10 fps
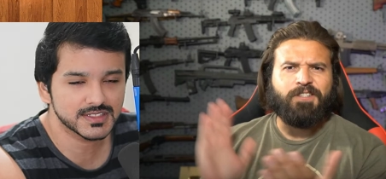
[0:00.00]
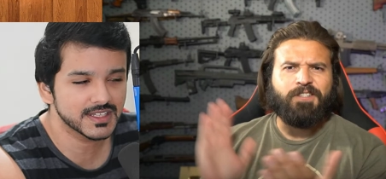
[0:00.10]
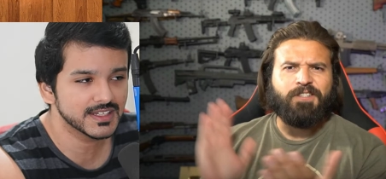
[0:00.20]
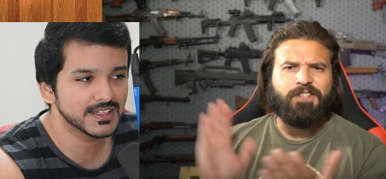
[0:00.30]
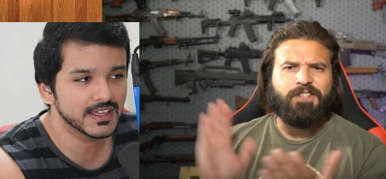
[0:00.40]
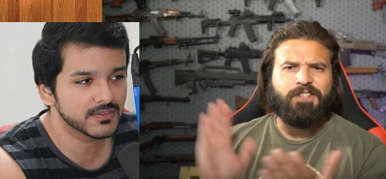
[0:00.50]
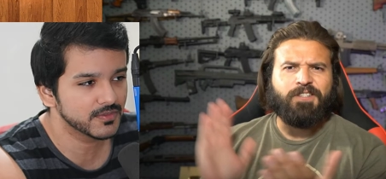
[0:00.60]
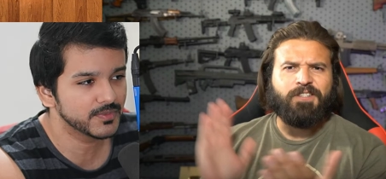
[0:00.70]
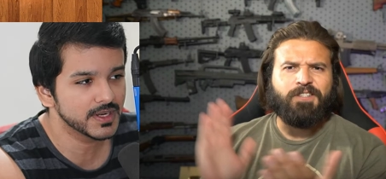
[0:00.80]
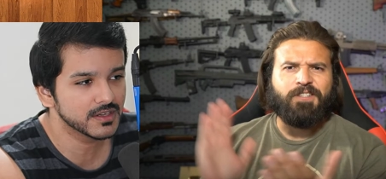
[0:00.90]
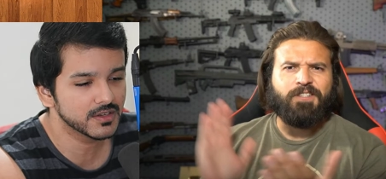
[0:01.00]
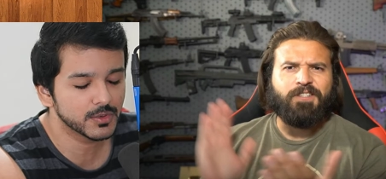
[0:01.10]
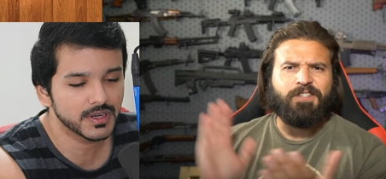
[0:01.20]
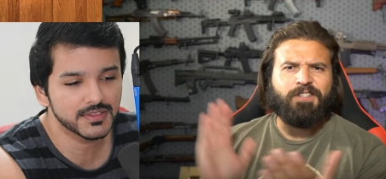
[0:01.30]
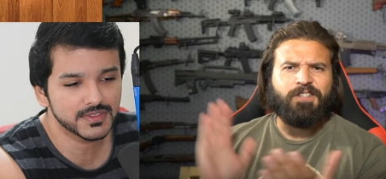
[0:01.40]
Speaker 1: reactions I did like
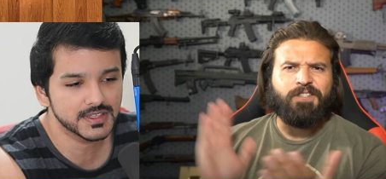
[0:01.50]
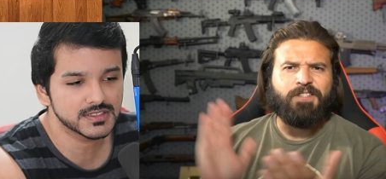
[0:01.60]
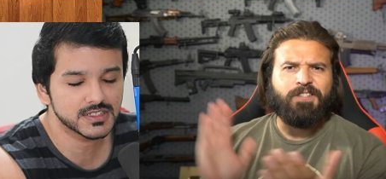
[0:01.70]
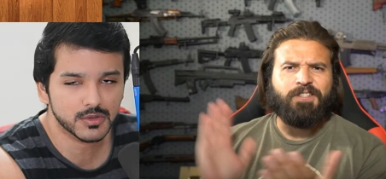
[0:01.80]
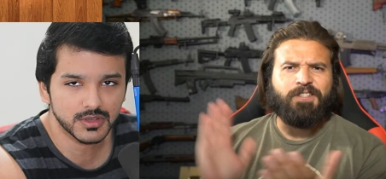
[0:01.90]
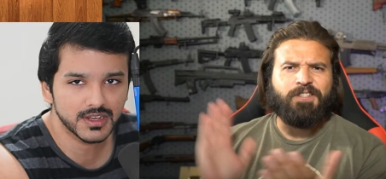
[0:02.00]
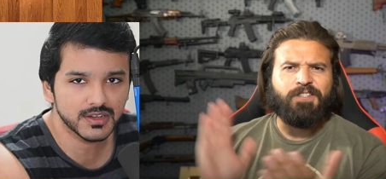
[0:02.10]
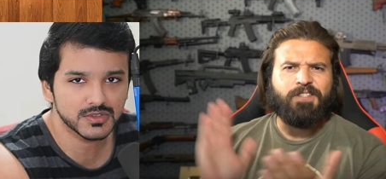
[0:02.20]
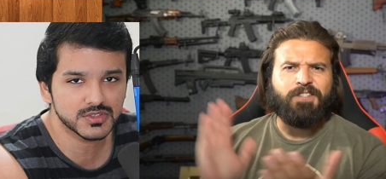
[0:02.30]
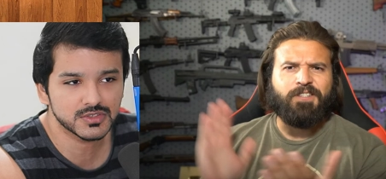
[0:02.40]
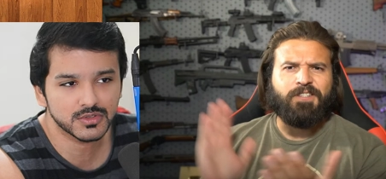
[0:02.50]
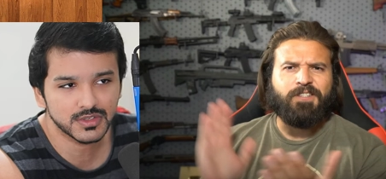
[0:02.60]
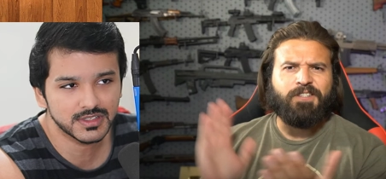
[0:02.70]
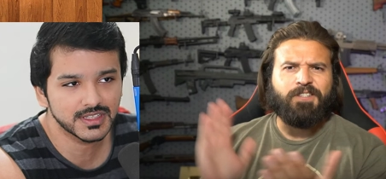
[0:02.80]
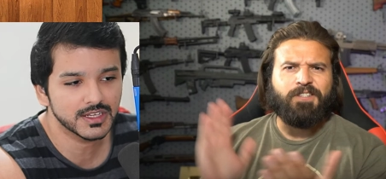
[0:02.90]
Brandon Herrera and things, check out the link in the
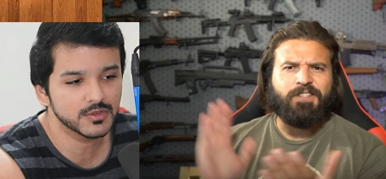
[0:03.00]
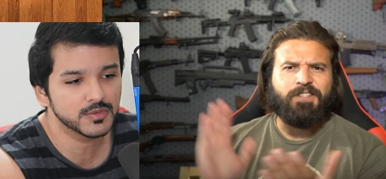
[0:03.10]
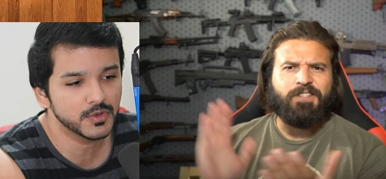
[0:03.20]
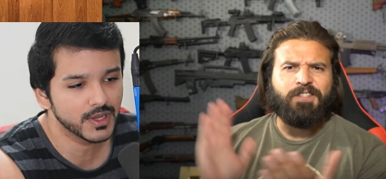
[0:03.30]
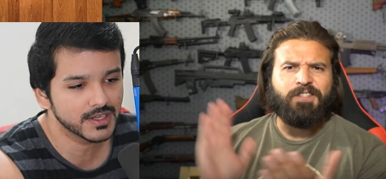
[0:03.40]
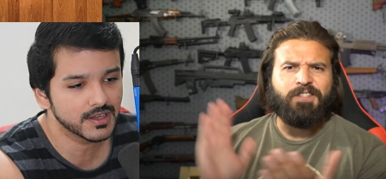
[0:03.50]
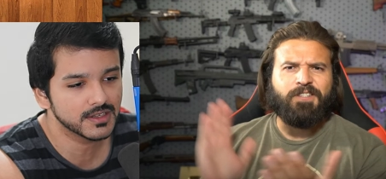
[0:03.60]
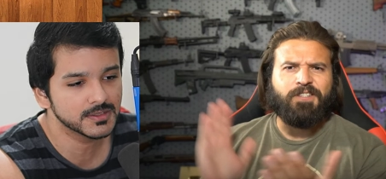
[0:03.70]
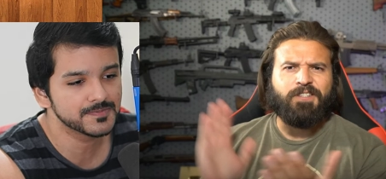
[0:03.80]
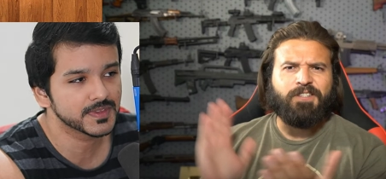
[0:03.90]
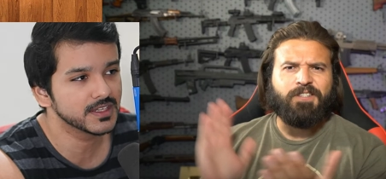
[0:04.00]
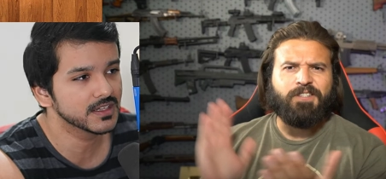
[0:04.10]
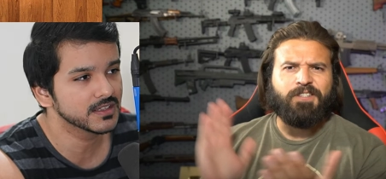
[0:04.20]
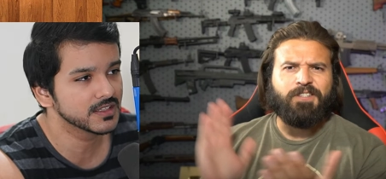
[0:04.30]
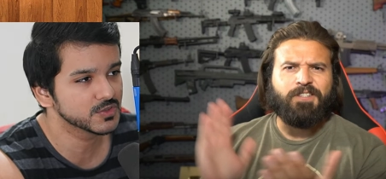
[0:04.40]
description or in the end of the video end card.
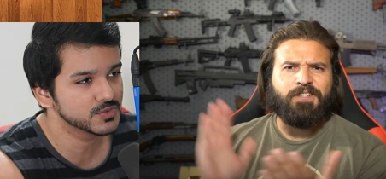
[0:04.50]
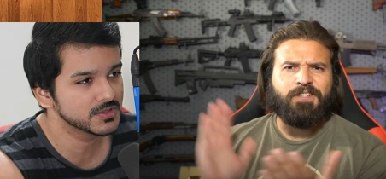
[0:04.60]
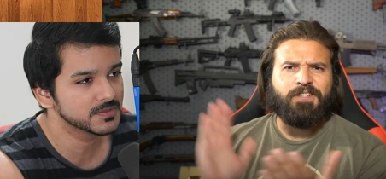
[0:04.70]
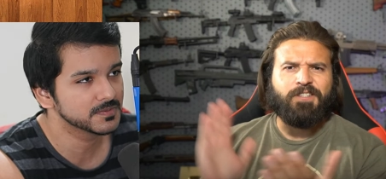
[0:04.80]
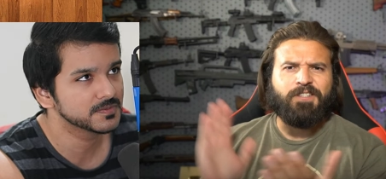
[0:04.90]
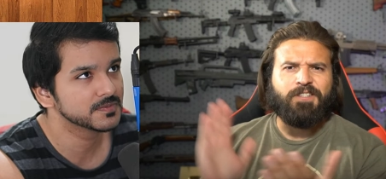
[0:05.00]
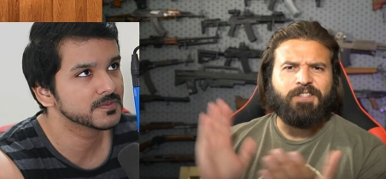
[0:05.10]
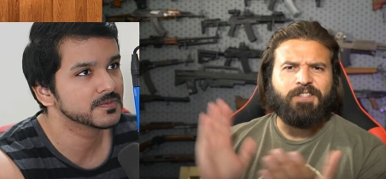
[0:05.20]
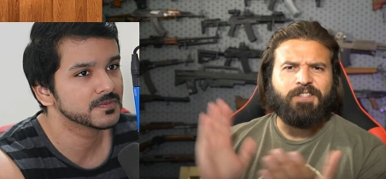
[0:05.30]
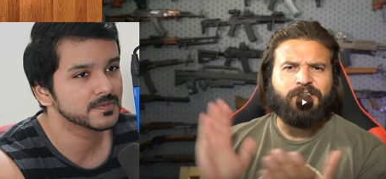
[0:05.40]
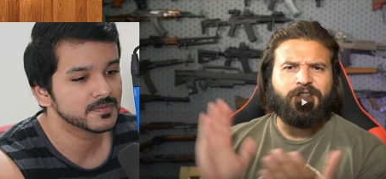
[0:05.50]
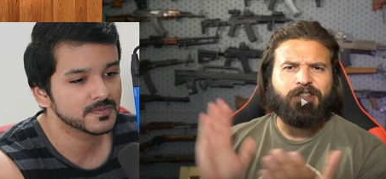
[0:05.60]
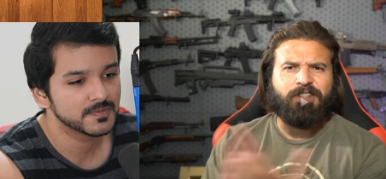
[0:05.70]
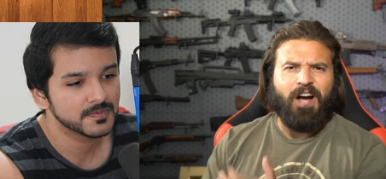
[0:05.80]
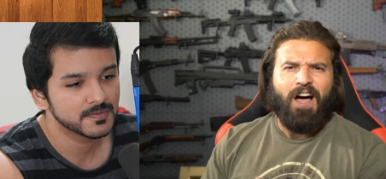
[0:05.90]
Then yeah, that's what it.
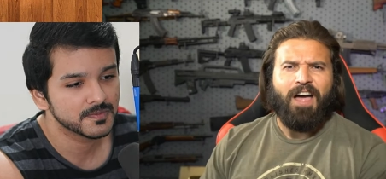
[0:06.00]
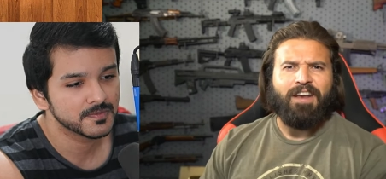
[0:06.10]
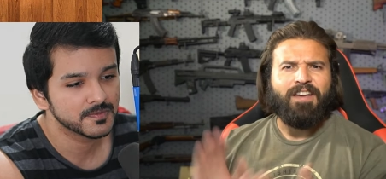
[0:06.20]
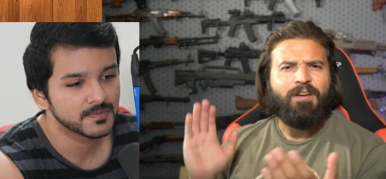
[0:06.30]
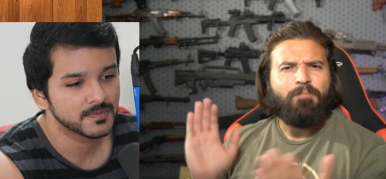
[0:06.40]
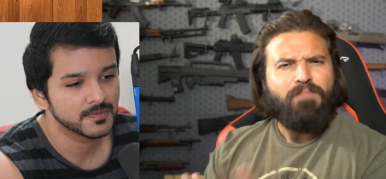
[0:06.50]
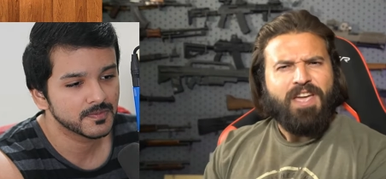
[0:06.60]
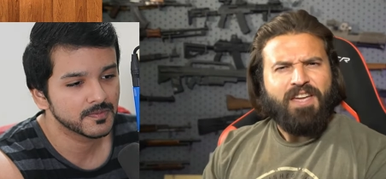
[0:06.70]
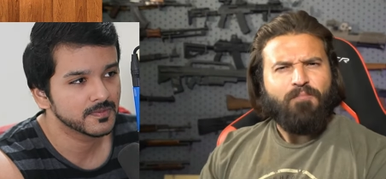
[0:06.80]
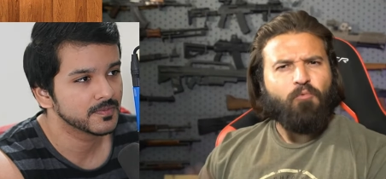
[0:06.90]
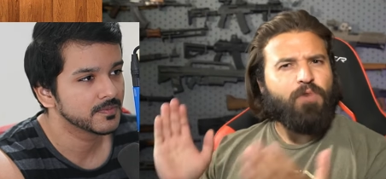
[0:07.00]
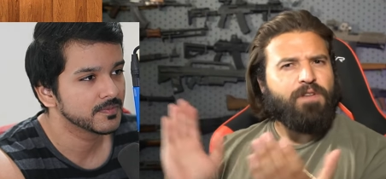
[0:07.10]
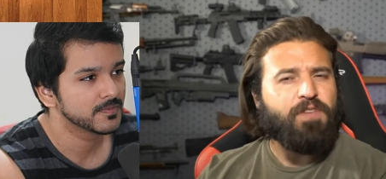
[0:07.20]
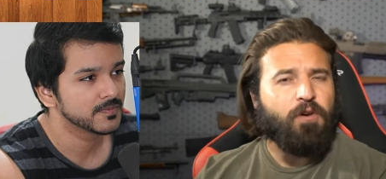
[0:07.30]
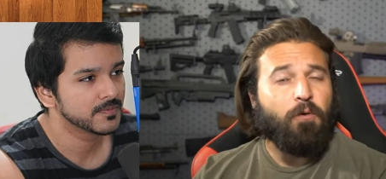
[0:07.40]
Speaker 2: Gun Meme
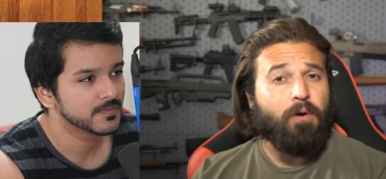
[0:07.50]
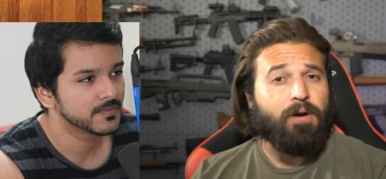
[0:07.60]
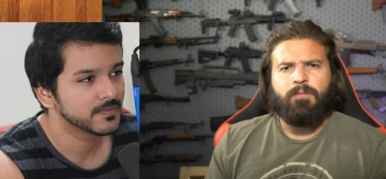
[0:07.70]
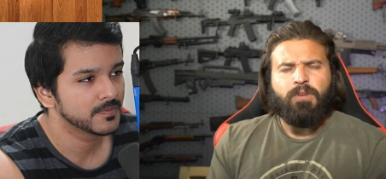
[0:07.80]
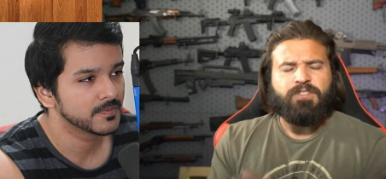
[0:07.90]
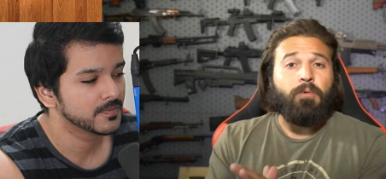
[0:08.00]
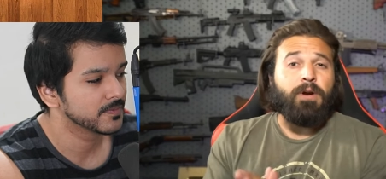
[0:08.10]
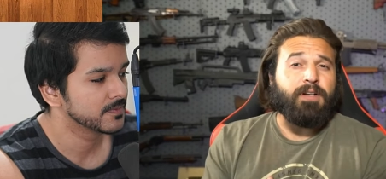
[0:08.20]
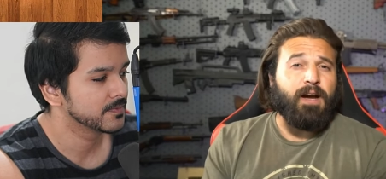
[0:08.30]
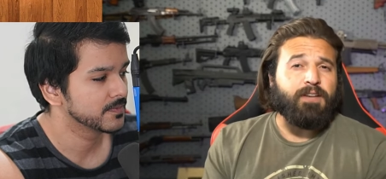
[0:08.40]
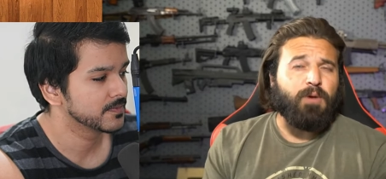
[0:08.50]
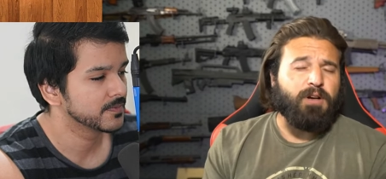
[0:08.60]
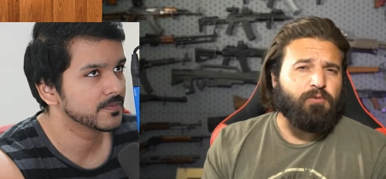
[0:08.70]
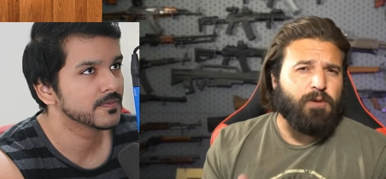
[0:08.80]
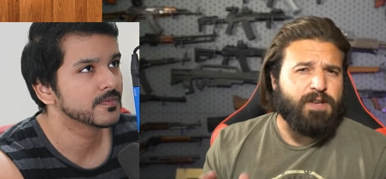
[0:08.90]
Review. What's going on guys?
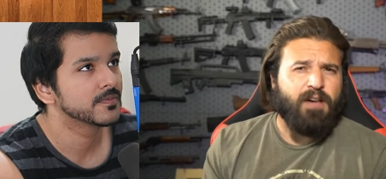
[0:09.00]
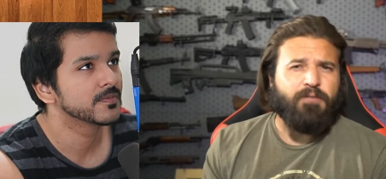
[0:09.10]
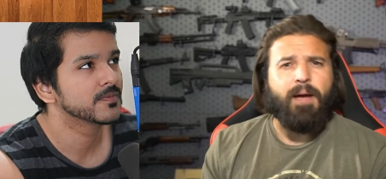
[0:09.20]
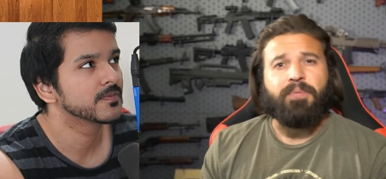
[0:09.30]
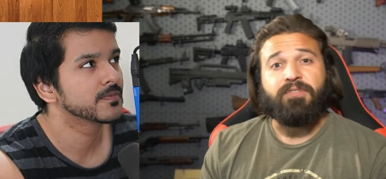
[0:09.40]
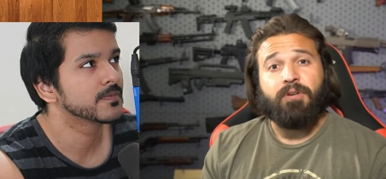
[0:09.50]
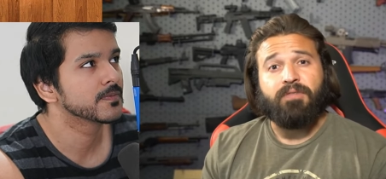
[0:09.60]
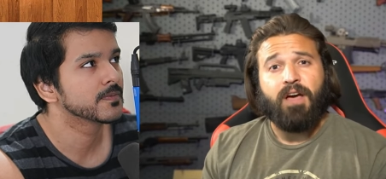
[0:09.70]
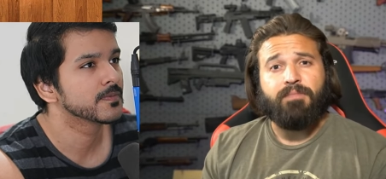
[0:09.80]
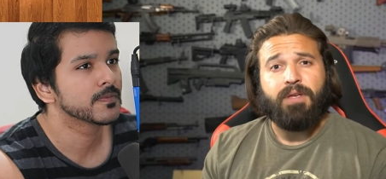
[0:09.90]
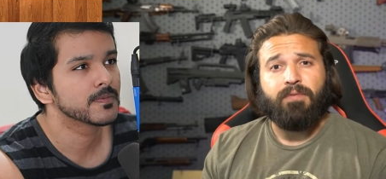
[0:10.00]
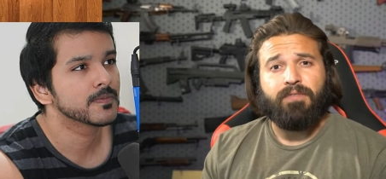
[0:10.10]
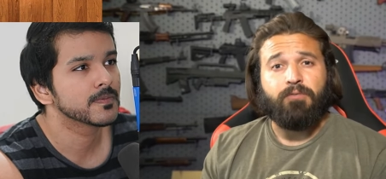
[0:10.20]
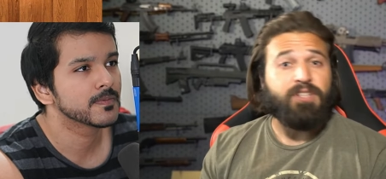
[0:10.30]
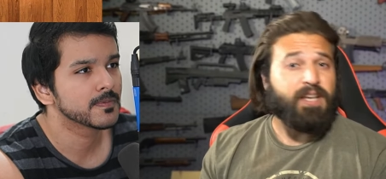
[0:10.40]
Welcome to another episode of Gun Meme
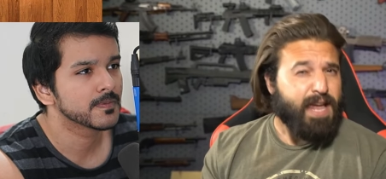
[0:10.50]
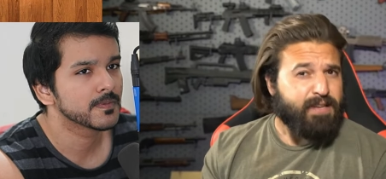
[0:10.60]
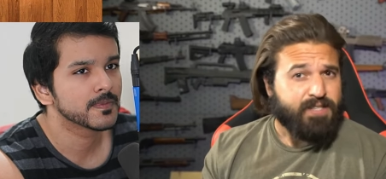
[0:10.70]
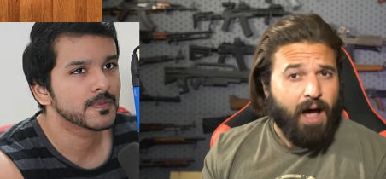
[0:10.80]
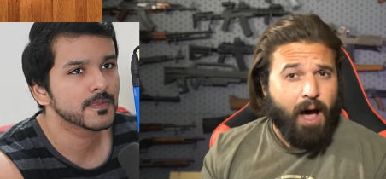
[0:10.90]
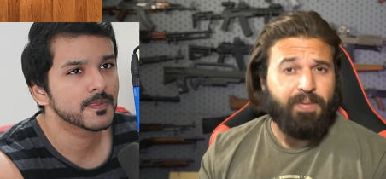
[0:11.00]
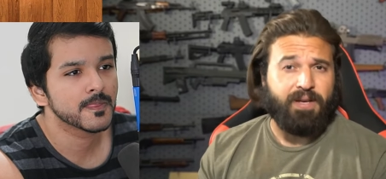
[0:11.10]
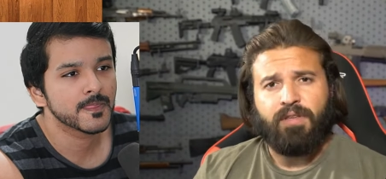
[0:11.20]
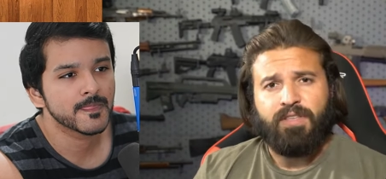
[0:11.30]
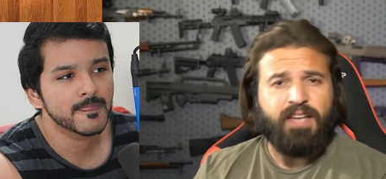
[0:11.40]
Review. Today's topic.